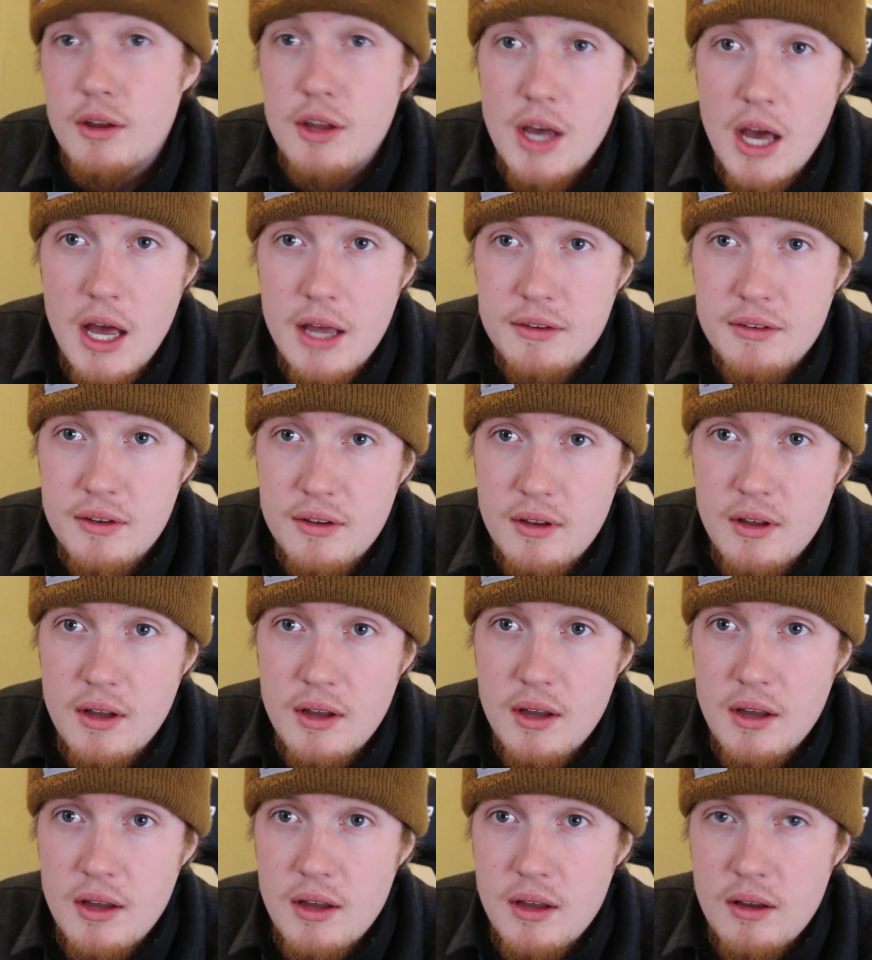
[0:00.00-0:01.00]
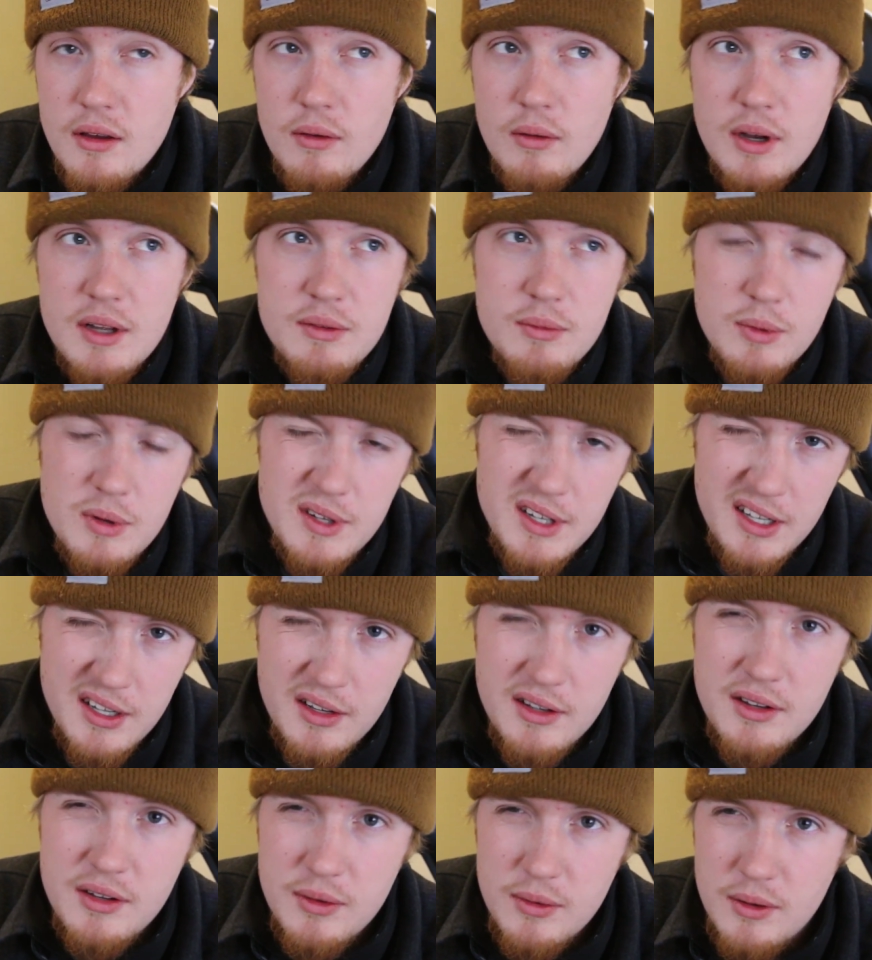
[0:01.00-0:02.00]
Yes, as we'll get
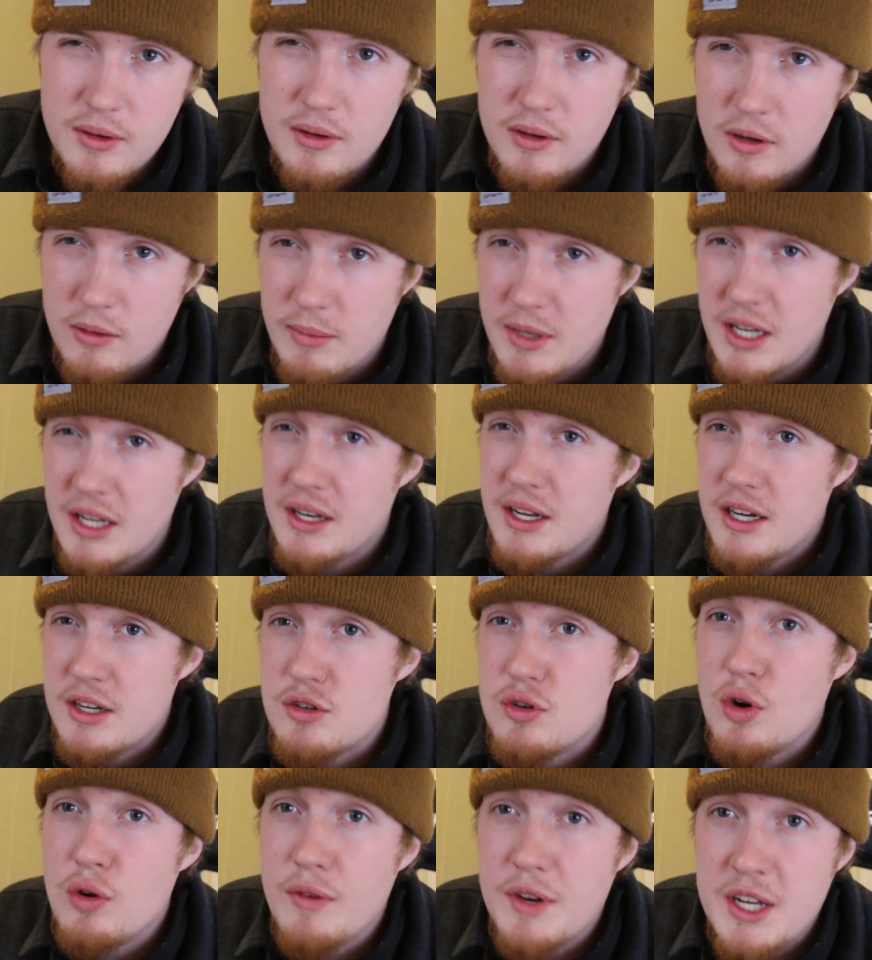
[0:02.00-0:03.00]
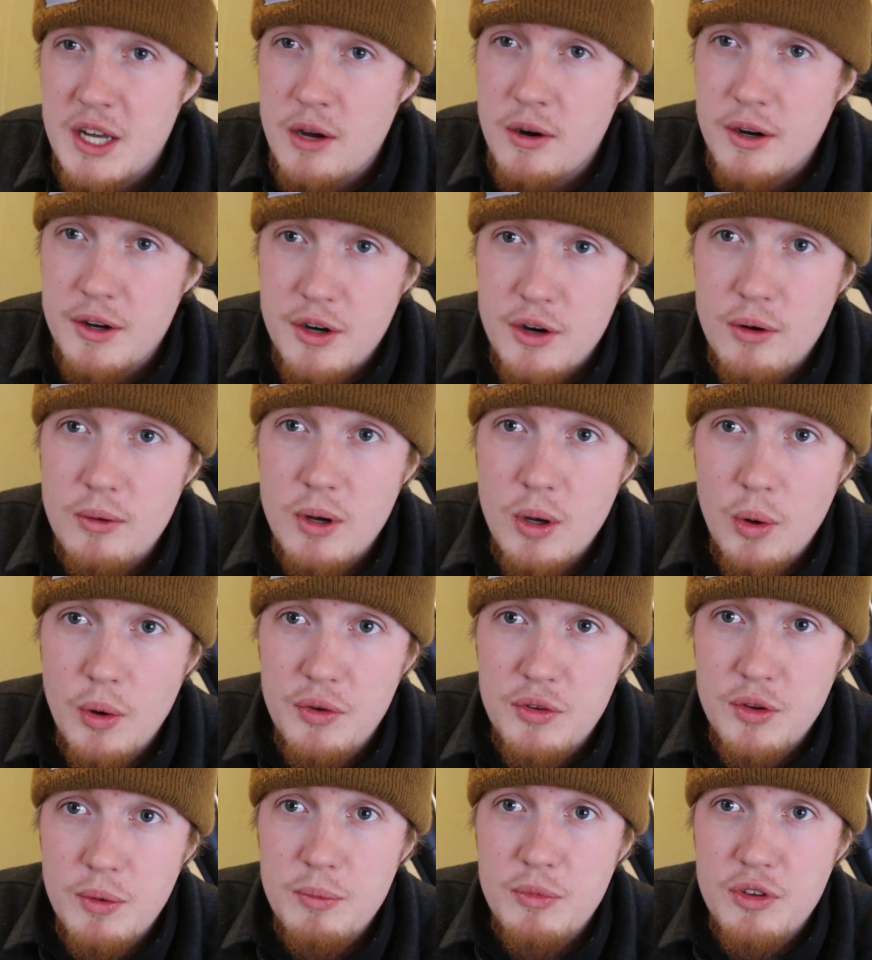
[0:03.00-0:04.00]
into in a little bit, I drove it down a dirt road
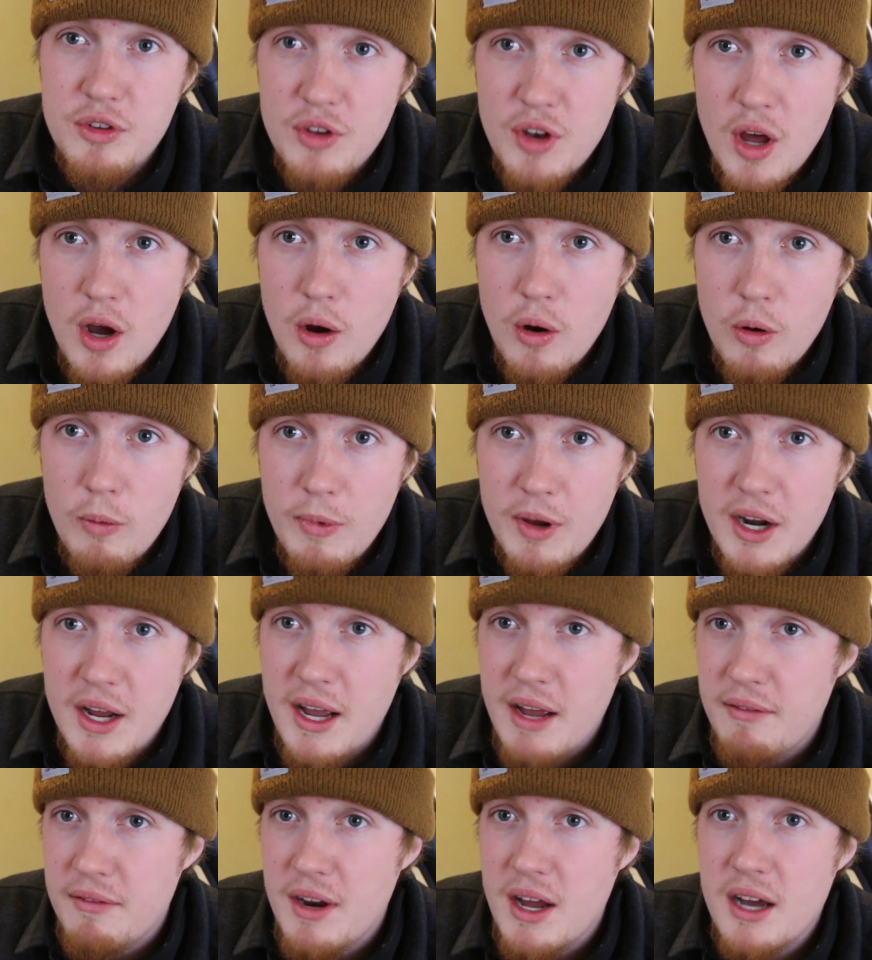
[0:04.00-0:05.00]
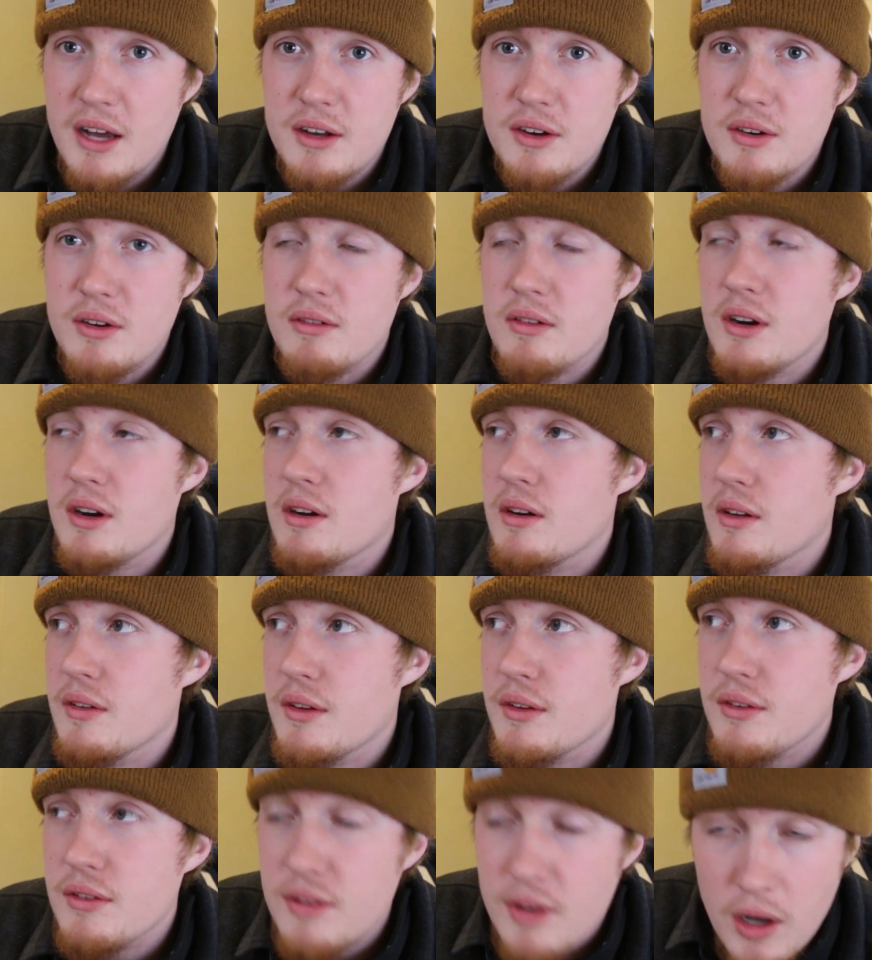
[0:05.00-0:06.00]
in some snow, but I have not driven it on
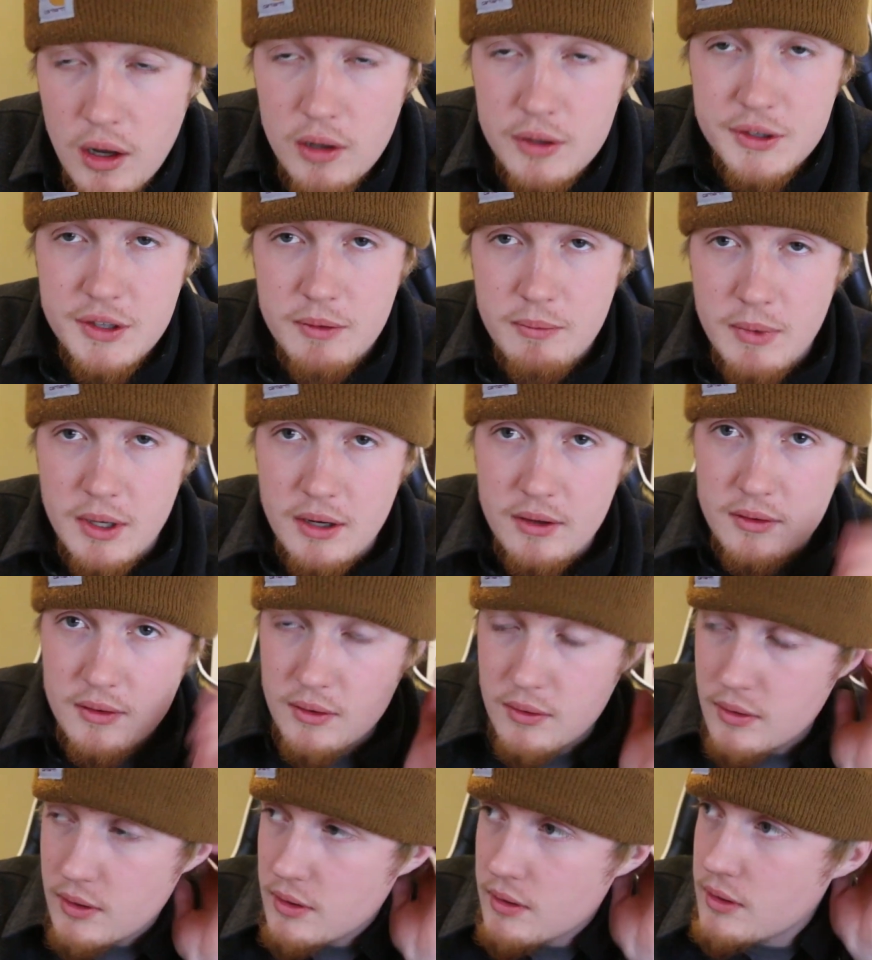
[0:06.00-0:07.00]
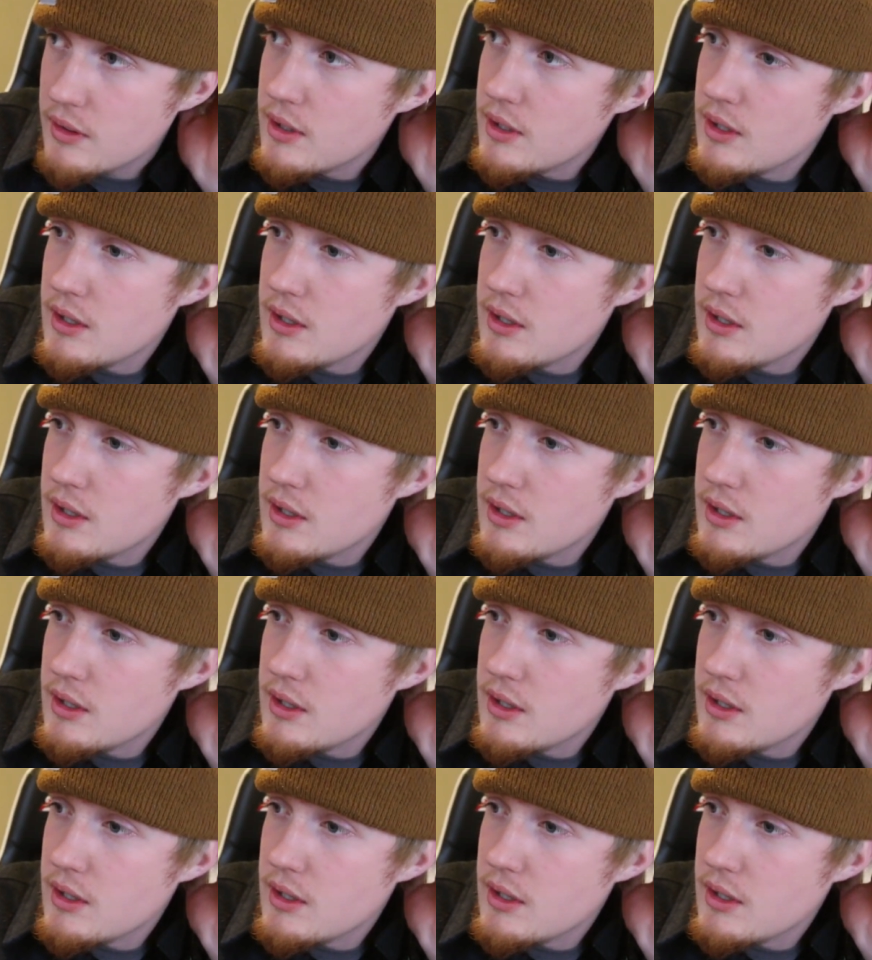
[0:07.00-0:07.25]
the salt in Minnesota.